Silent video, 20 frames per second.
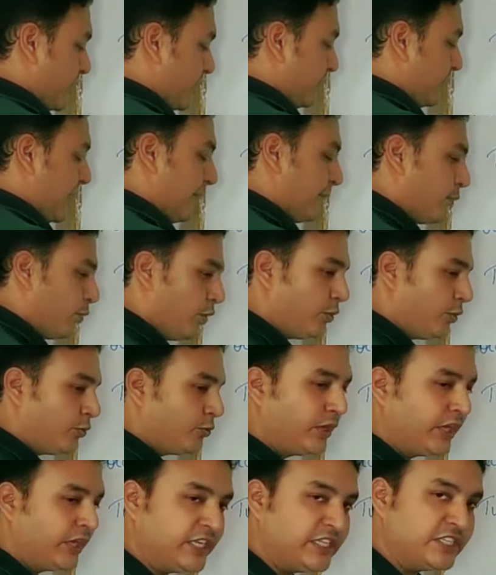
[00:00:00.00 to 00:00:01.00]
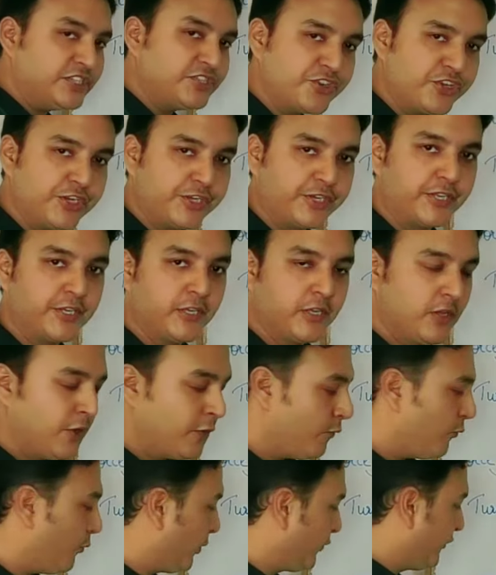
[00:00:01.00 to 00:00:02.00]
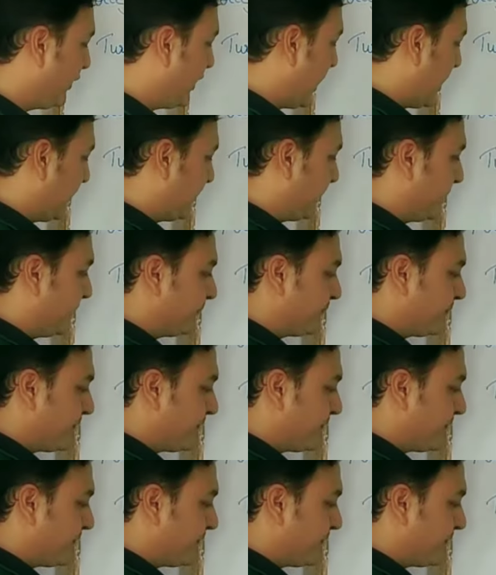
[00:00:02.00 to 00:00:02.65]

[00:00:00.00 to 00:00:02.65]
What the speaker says: if I am going to hinge it, what will happen?